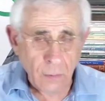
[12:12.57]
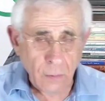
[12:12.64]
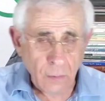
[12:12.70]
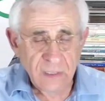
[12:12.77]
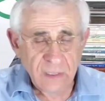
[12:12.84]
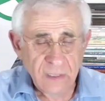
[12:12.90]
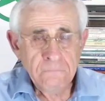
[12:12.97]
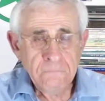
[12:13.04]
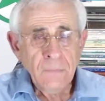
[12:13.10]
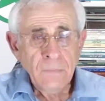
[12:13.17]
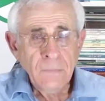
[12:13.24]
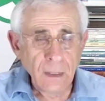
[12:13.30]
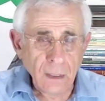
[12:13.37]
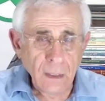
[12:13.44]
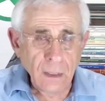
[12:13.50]
they
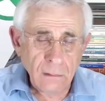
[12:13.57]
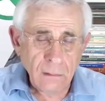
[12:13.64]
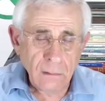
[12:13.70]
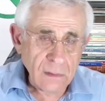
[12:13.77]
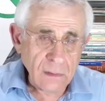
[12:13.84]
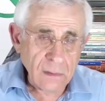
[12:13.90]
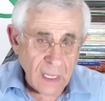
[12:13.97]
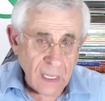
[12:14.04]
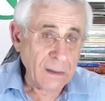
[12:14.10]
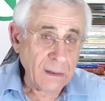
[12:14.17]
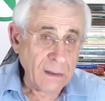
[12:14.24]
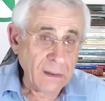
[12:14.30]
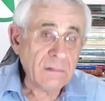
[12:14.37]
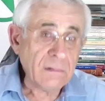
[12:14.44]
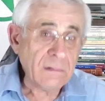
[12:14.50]
are
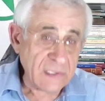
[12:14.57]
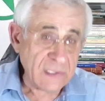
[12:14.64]
resistance,